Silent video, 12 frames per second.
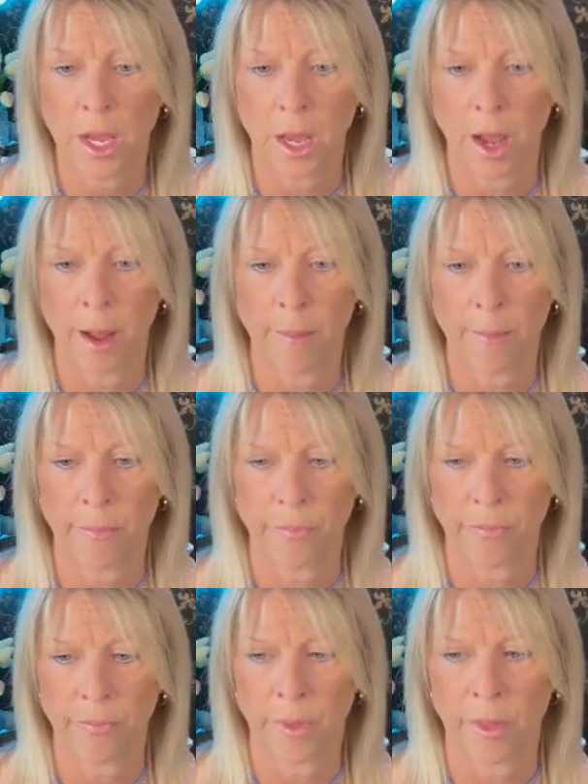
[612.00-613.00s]
um,
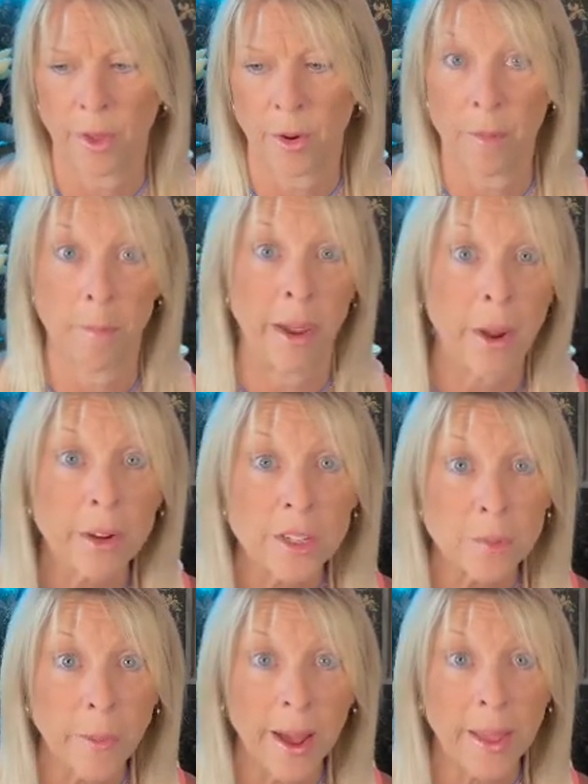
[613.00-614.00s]
they're
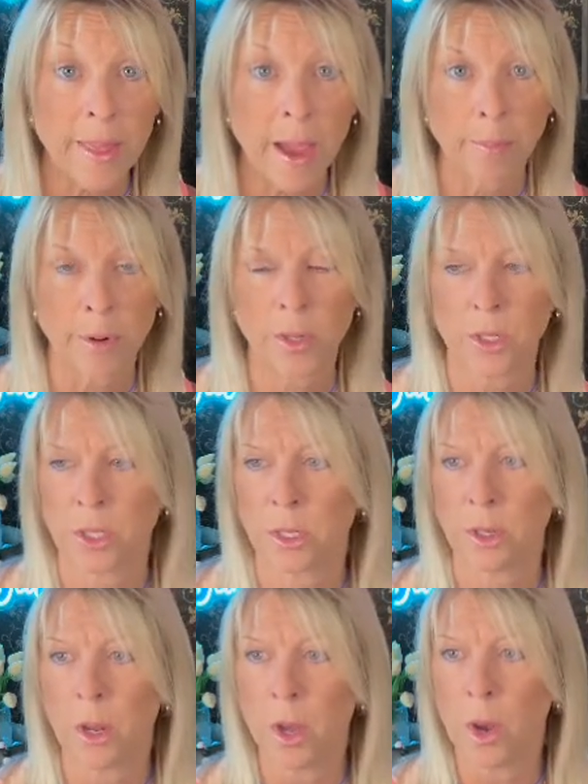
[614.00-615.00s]
embarrassed by that
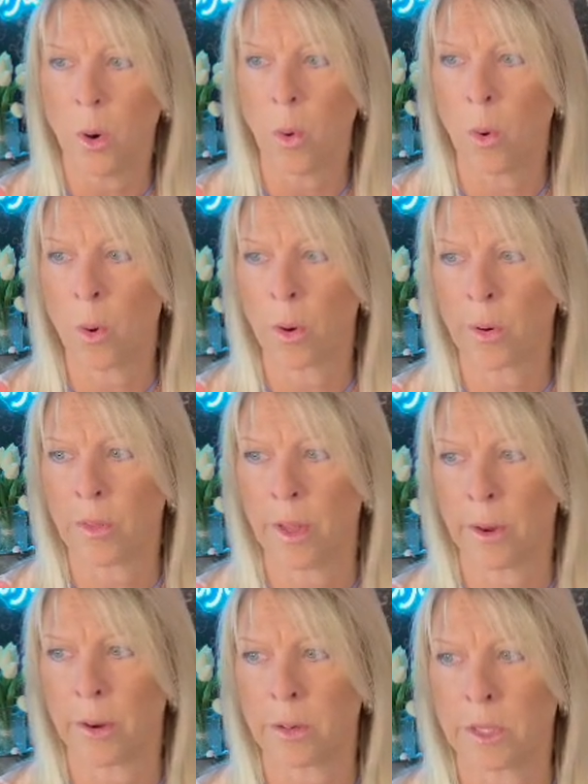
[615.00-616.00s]
person, or
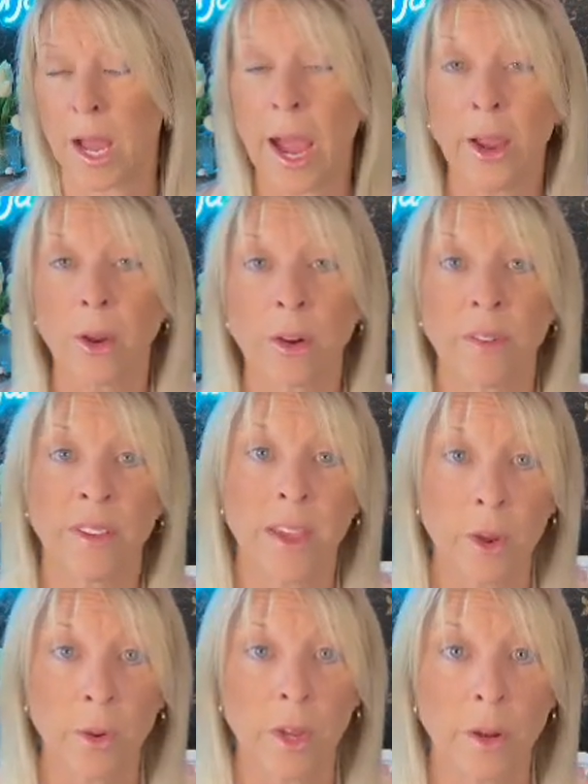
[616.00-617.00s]
they're tired of
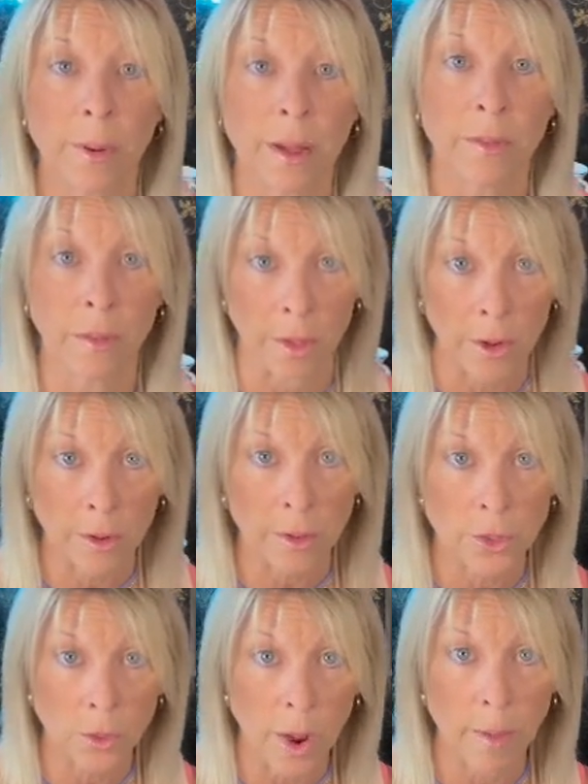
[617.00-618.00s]
hearing about their
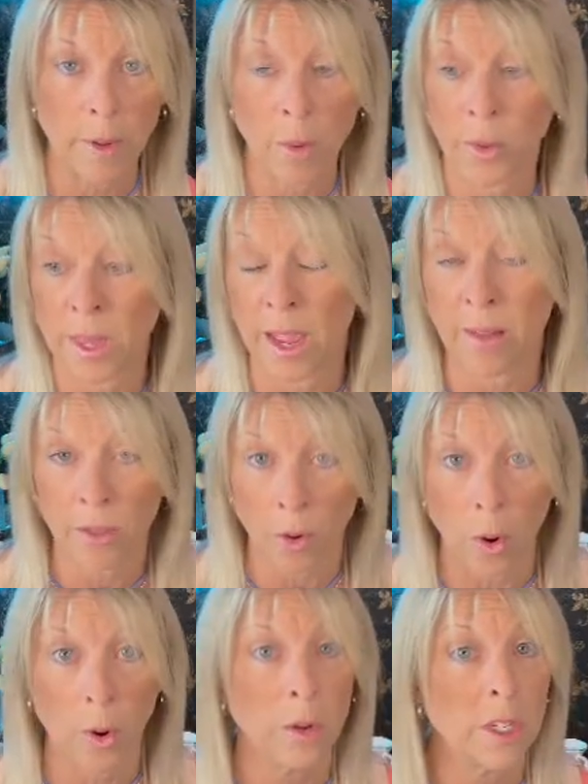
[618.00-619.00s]
trauma when they have their
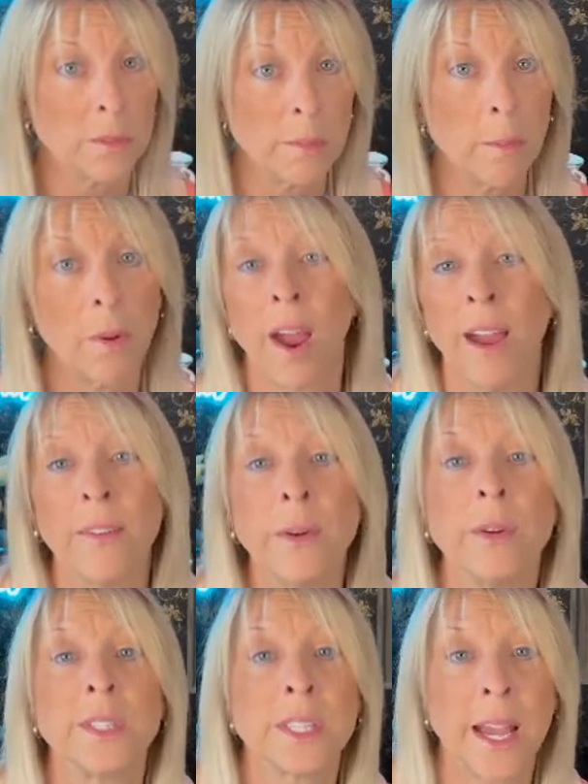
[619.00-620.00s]
own. Because remember,
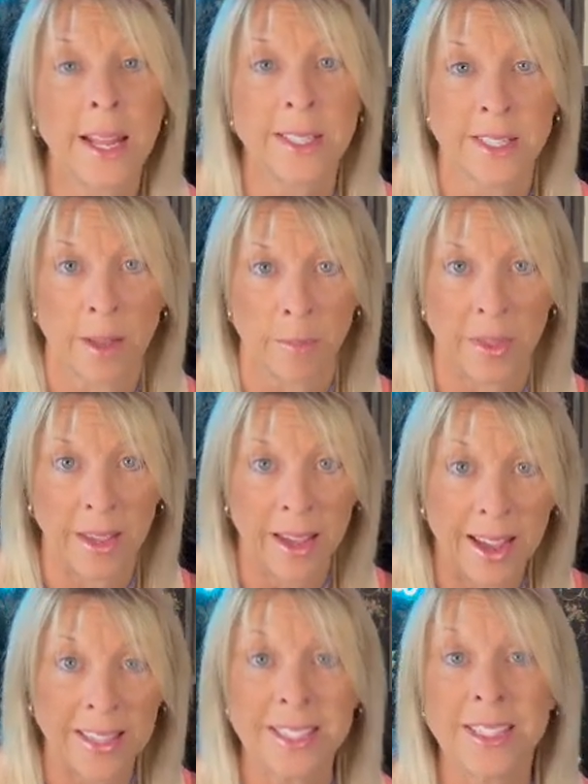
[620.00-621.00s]
everyone's got something,
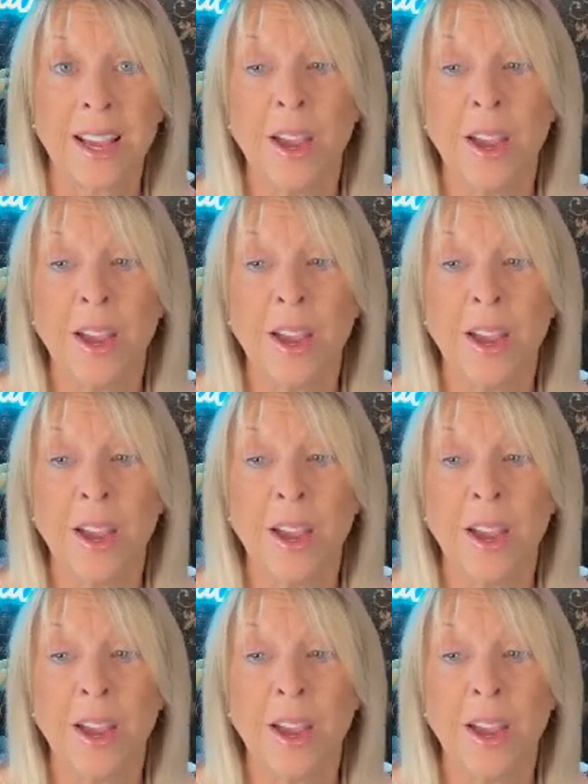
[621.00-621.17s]
guys.